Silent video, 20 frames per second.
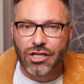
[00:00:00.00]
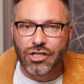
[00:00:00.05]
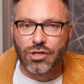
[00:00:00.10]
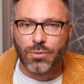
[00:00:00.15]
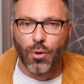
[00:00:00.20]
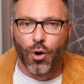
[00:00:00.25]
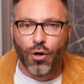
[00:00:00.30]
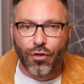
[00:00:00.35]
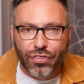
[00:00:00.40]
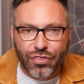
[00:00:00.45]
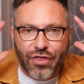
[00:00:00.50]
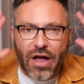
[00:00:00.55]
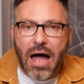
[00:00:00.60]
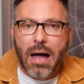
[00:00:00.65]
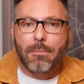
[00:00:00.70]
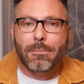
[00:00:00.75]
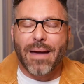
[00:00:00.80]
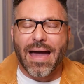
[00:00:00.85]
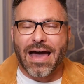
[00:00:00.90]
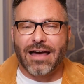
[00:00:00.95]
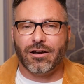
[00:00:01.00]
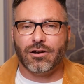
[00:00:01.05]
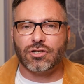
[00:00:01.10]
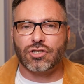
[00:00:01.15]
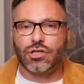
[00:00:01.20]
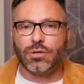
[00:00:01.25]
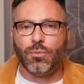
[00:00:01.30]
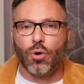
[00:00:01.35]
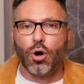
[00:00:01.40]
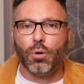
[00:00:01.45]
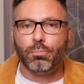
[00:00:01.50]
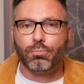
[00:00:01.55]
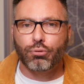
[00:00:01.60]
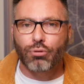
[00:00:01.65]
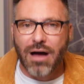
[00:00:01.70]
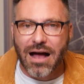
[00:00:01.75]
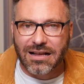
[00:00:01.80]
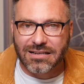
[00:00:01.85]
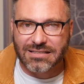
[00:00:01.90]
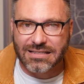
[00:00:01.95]
some old thought patterns, some old
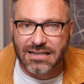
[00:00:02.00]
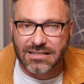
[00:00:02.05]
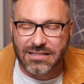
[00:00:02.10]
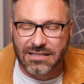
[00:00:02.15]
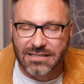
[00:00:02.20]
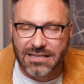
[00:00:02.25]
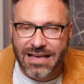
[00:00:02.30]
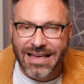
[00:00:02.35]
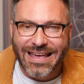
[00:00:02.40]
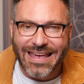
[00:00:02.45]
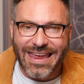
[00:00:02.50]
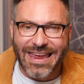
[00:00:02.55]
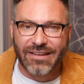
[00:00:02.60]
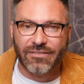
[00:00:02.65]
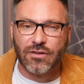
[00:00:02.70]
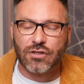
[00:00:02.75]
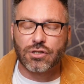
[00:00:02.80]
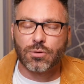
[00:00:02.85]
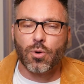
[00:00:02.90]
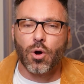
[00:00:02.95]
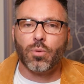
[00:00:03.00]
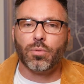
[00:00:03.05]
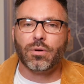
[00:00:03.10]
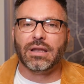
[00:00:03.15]
processes, even some old